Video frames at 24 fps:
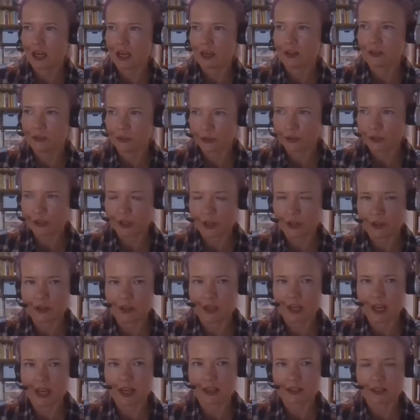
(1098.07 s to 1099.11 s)
and also
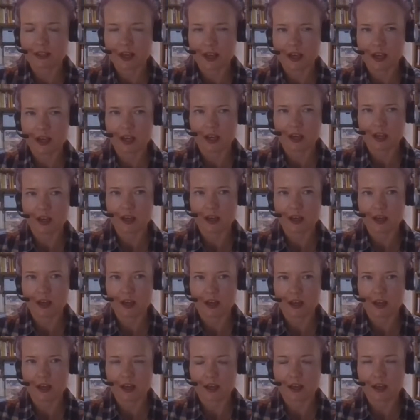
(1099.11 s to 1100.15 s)
you get uh,
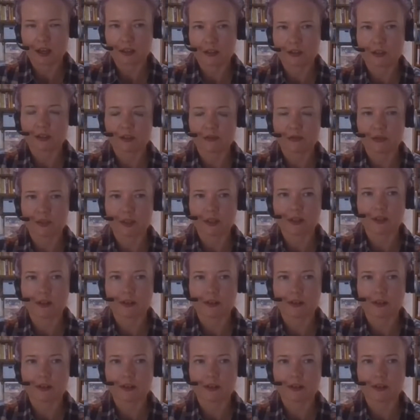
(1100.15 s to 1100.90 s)
uh, sort of